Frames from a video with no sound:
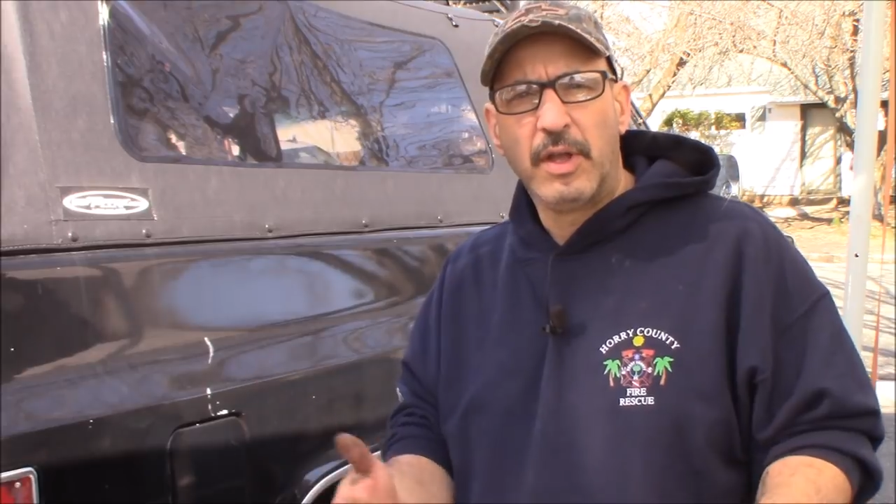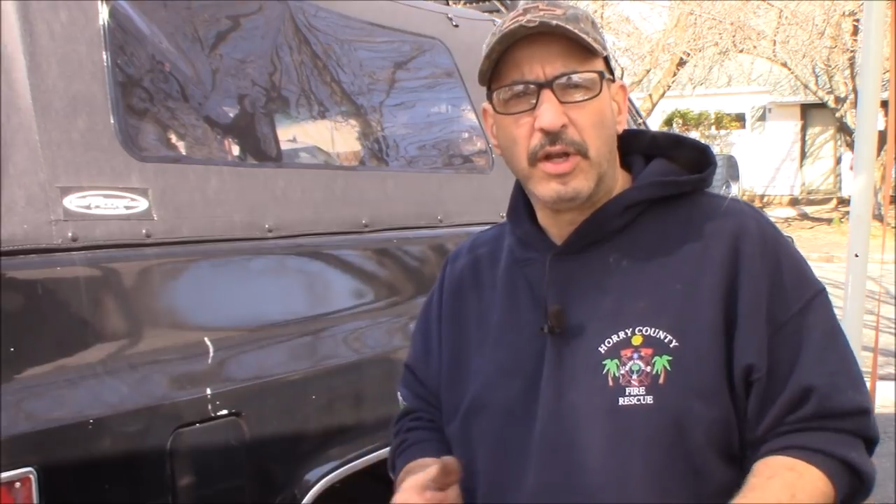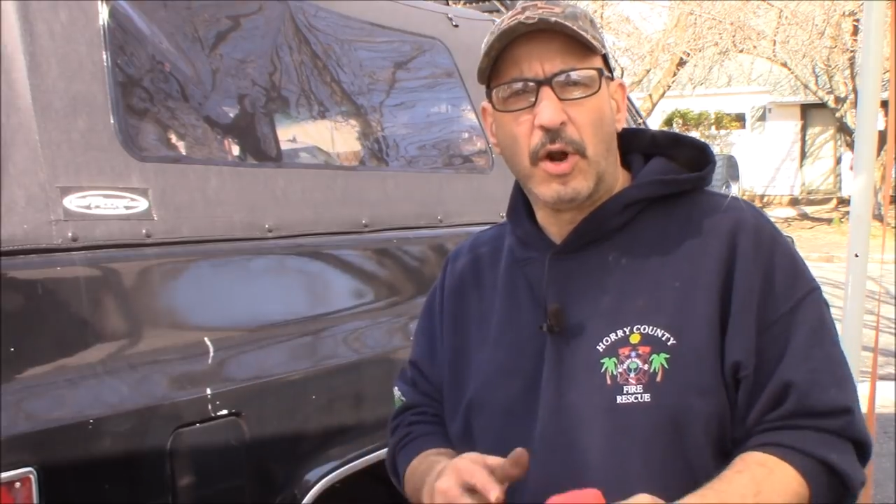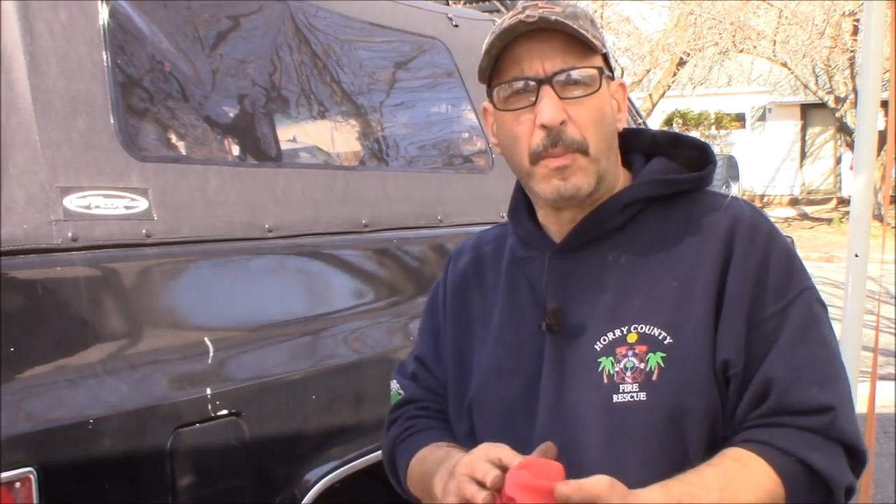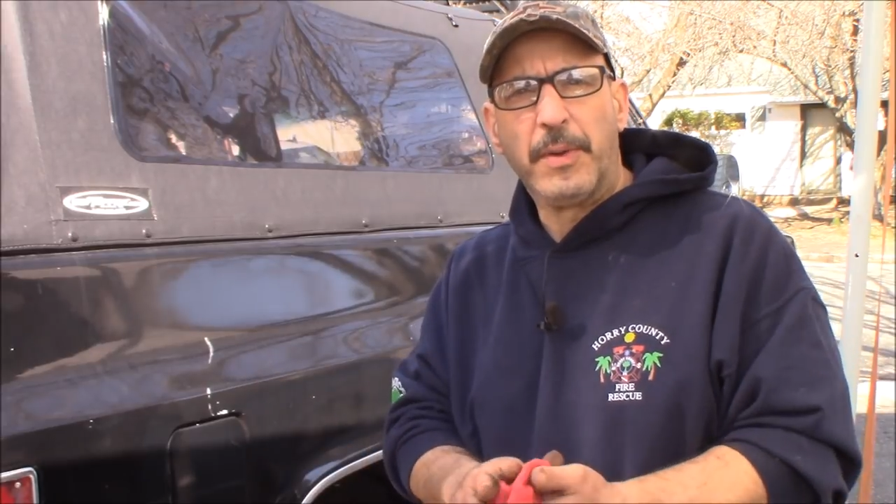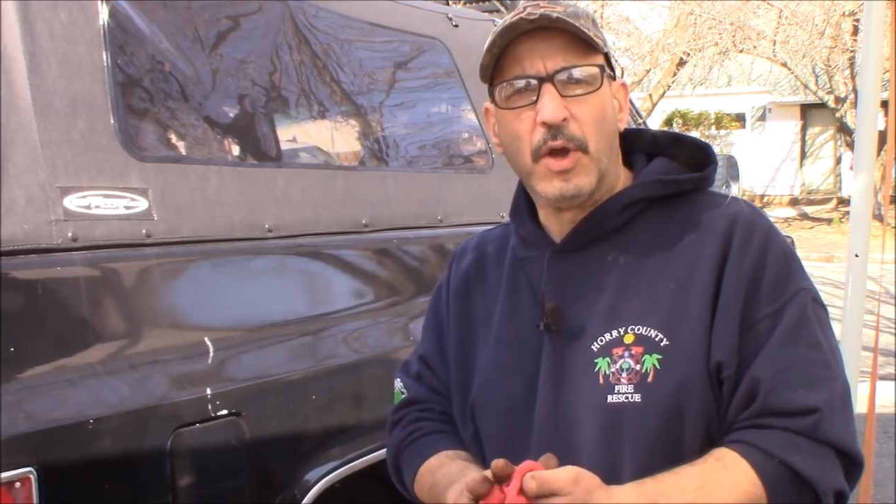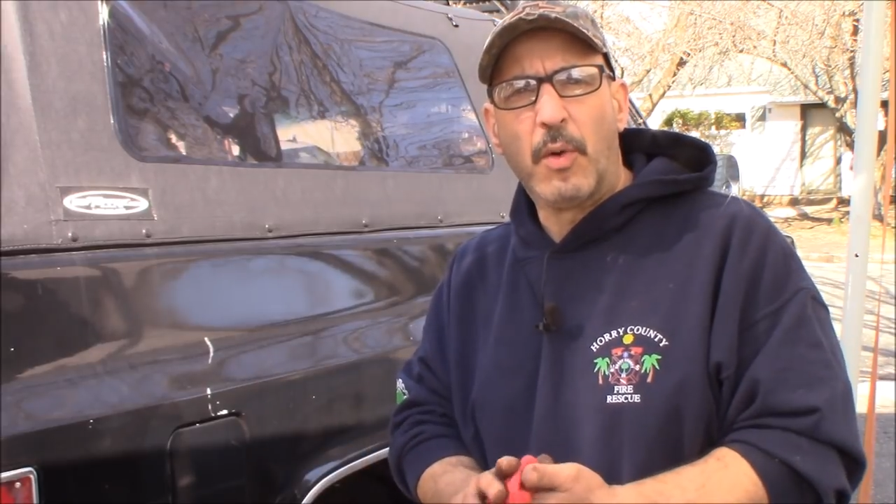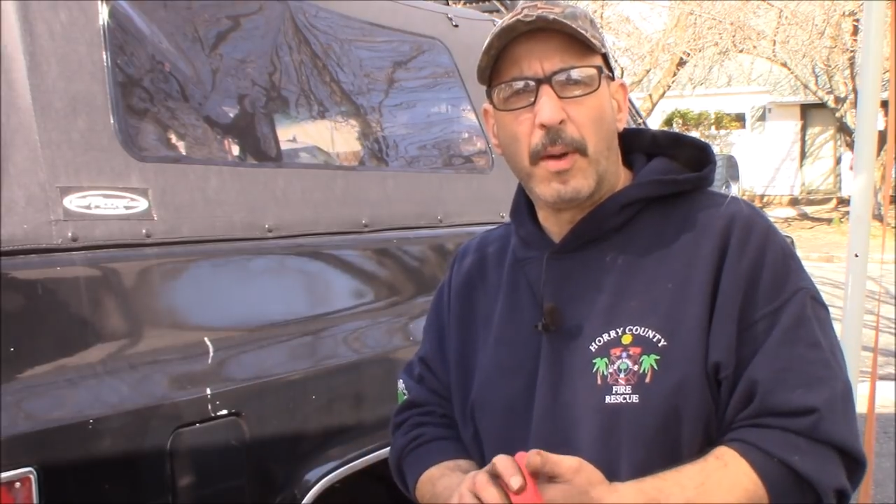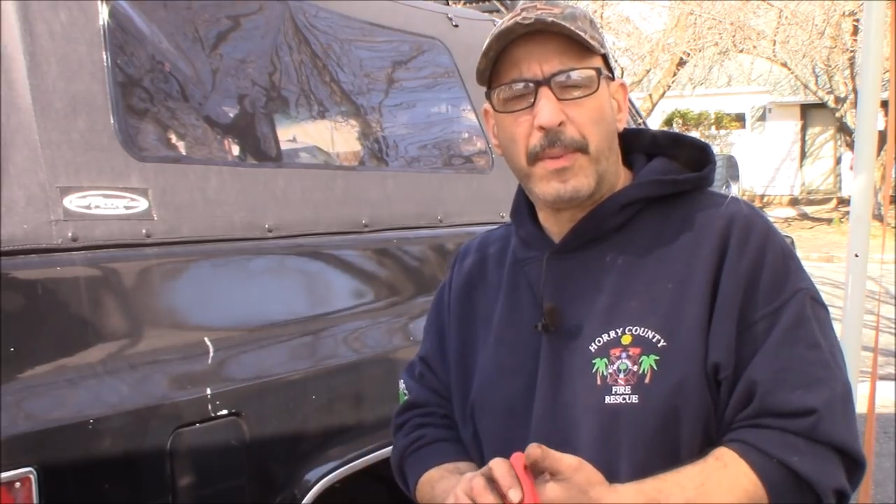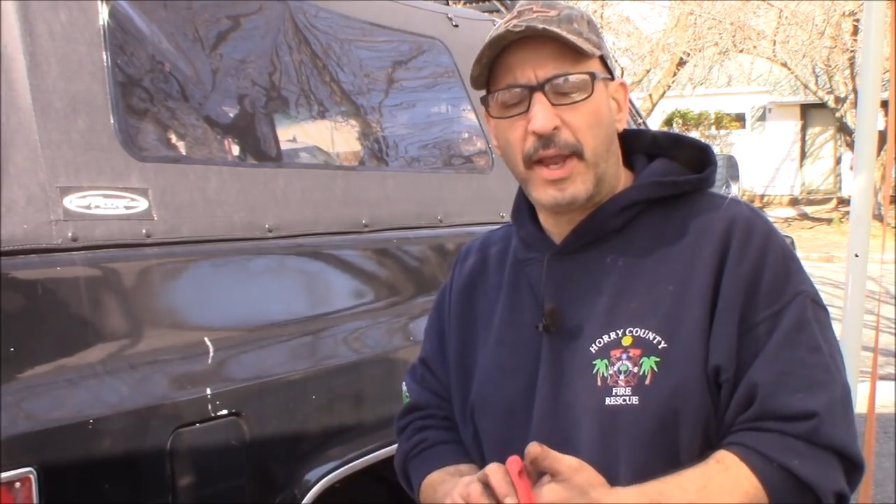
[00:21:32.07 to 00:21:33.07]
you know,
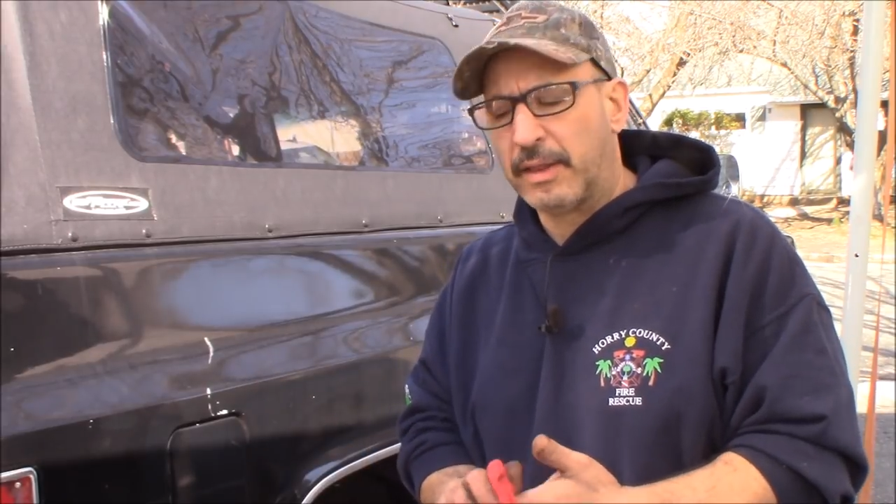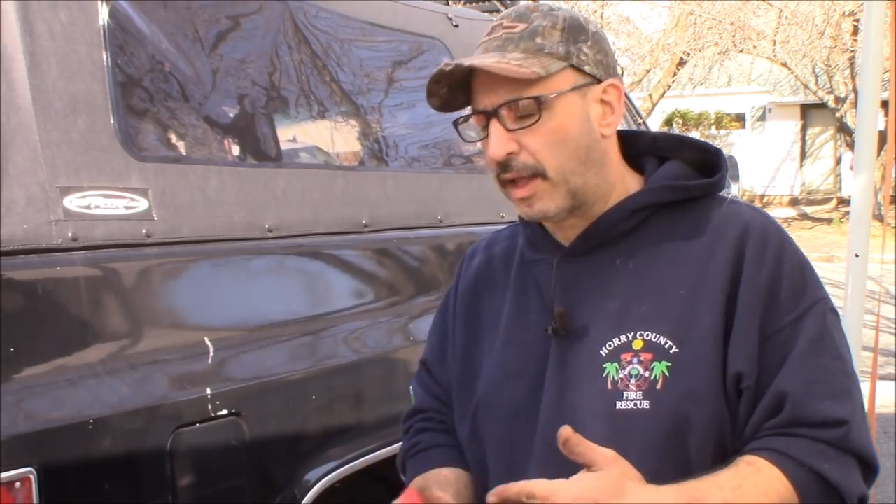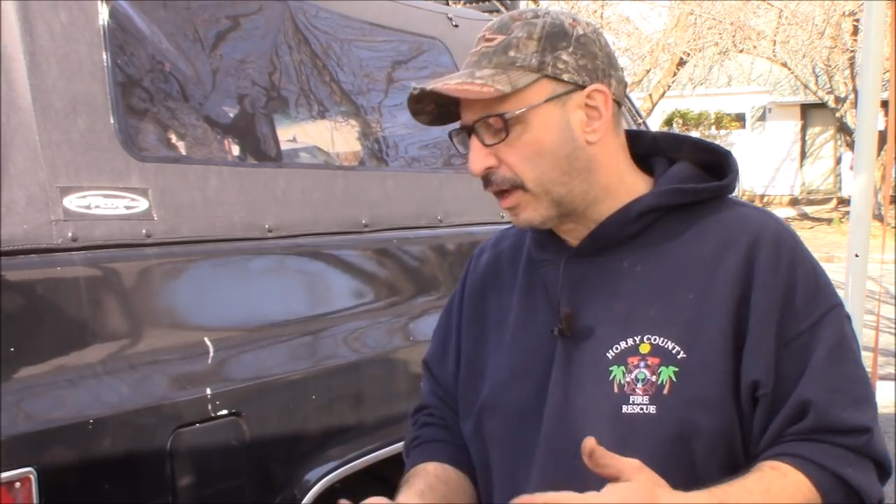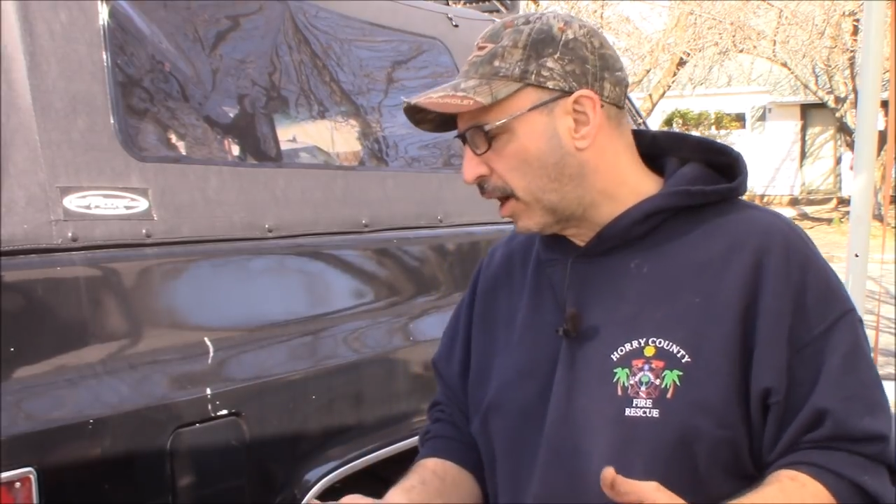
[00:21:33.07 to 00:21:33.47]
POR paint like I